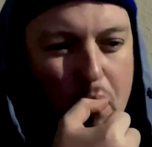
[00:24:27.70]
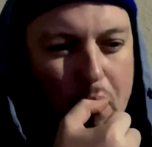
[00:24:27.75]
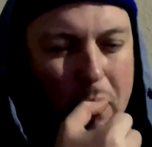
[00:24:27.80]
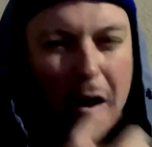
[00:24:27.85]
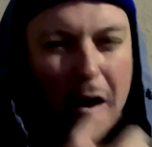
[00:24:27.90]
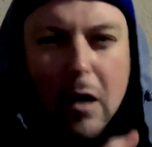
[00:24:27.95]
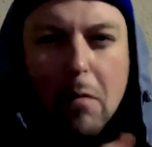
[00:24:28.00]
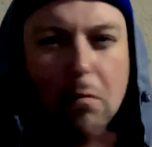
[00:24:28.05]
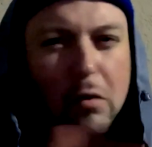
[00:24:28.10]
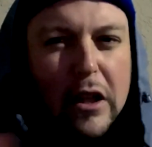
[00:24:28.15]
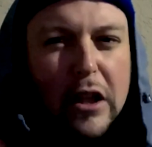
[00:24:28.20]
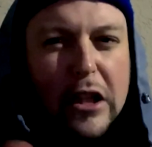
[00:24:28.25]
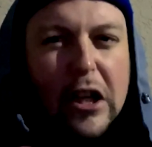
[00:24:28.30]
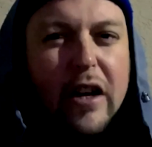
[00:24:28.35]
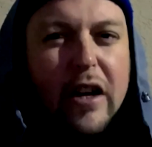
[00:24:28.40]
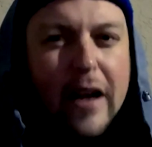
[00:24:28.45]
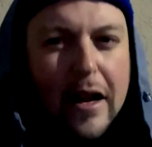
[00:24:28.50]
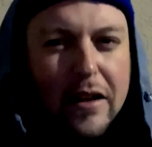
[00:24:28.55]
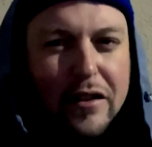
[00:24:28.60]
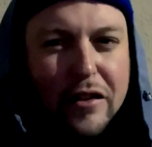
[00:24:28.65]
completely
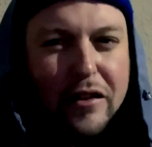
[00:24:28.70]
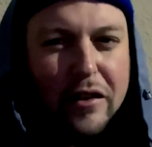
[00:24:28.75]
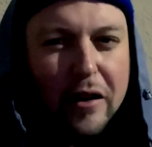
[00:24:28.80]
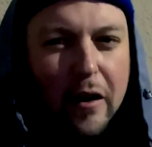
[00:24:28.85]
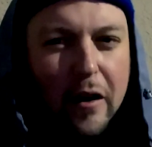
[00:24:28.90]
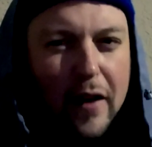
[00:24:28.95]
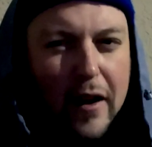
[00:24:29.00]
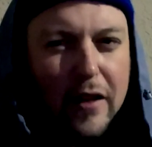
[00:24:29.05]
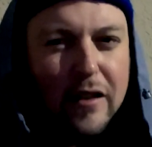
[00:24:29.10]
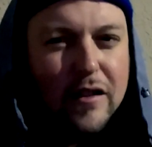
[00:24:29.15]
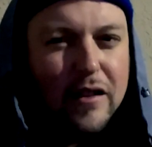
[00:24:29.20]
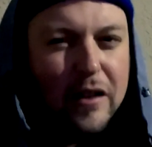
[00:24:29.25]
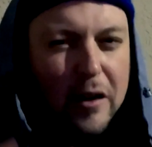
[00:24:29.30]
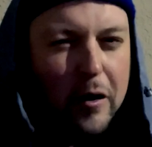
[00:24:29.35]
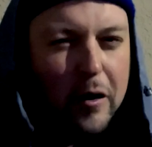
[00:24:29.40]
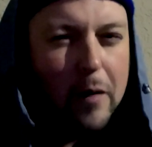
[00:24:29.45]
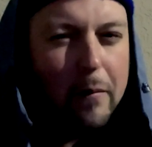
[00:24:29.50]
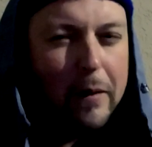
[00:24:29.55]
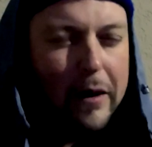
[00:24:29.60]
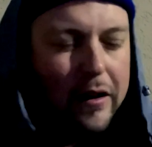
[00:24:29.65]
unnecessary. That's, you know what
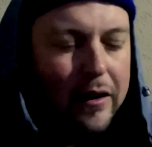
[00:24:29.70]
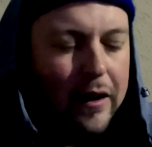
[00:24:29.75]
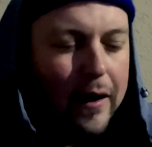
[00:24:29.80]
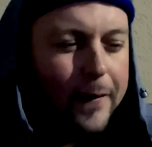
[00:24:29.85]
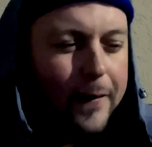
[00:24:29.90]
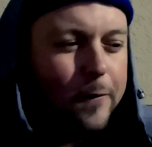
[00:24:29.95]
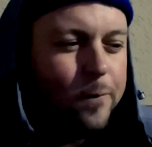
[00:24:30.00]
I mean? Like,